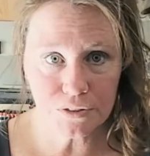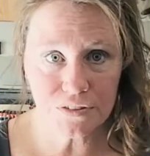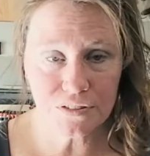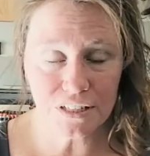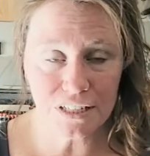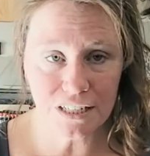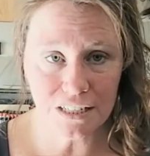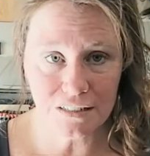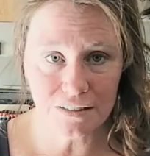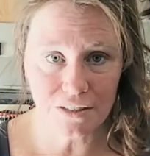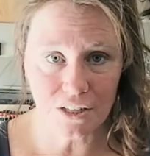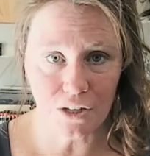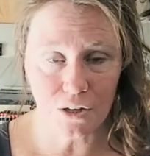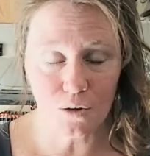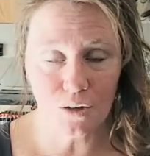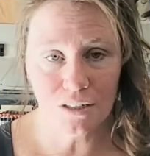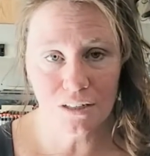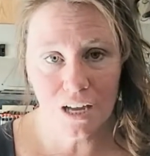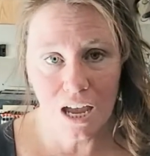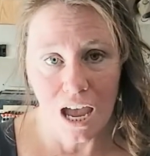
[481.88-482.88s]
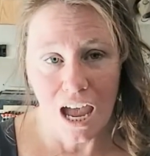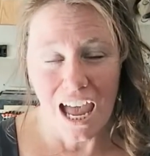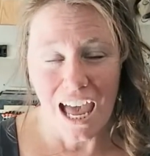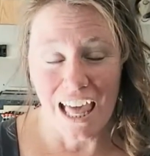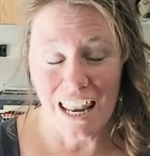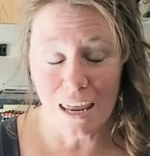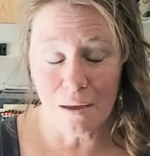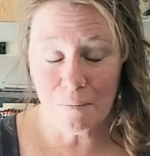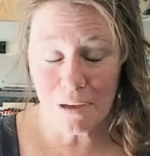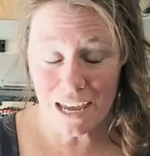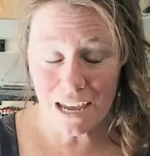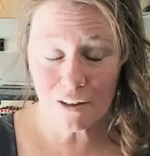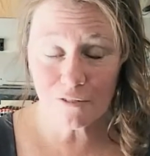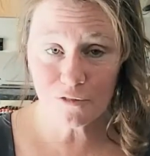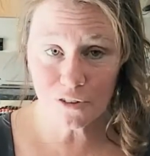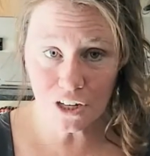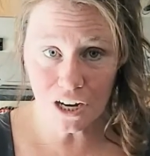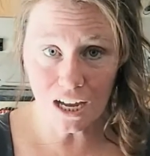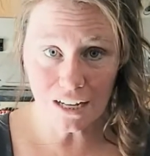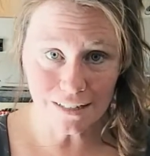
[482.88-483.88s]
see. So, and I may have
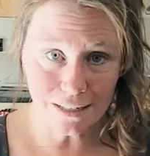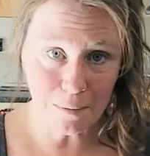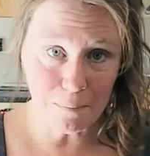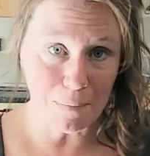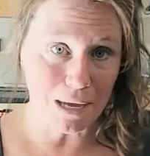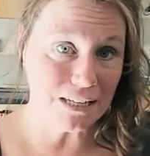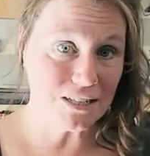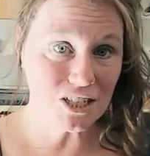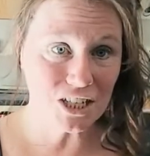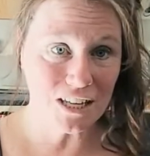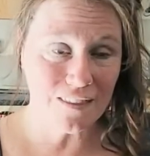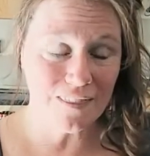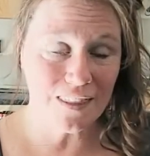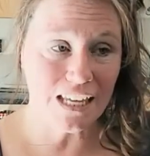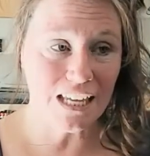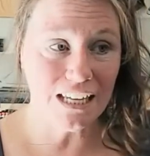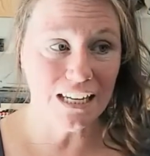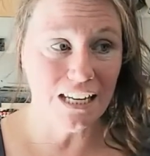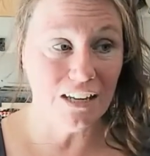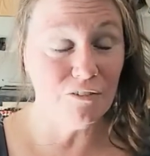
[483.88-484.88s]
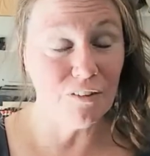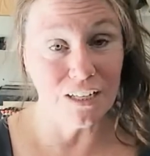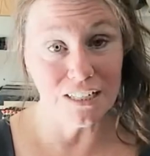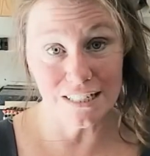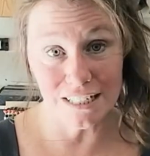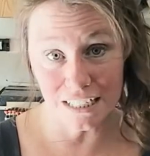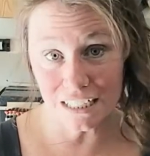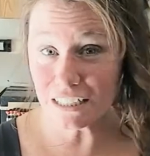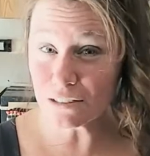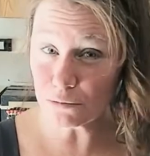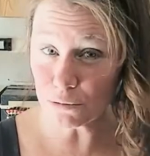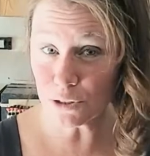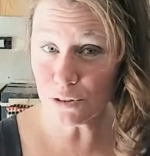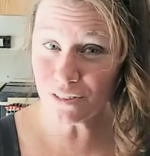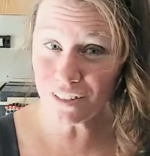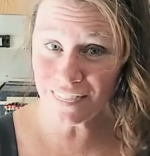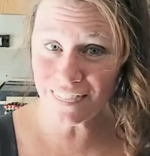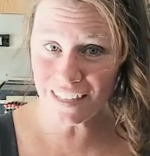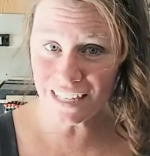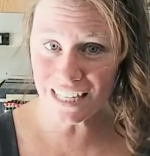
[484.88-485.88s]
forgot to mention that if I did
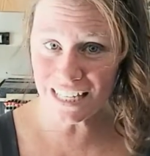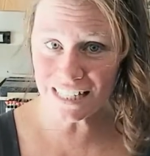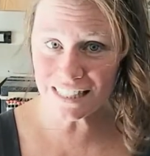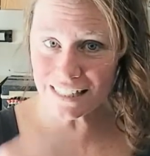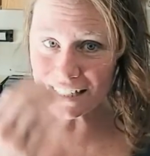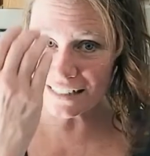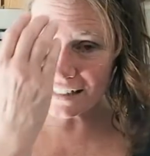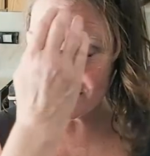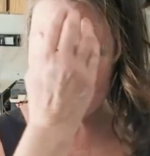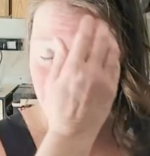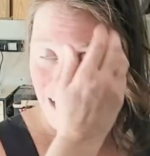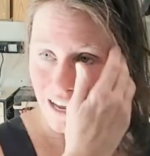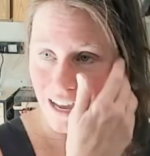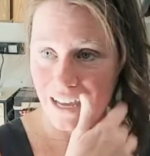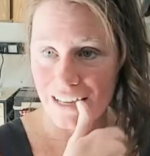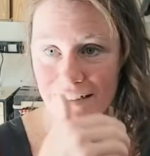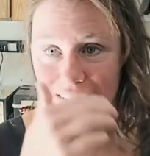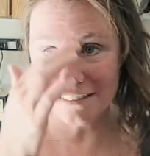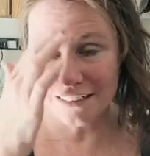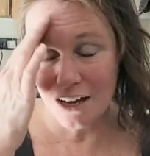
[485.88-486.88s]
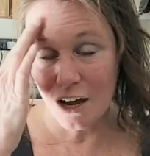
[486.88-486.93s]
ruin these, it's not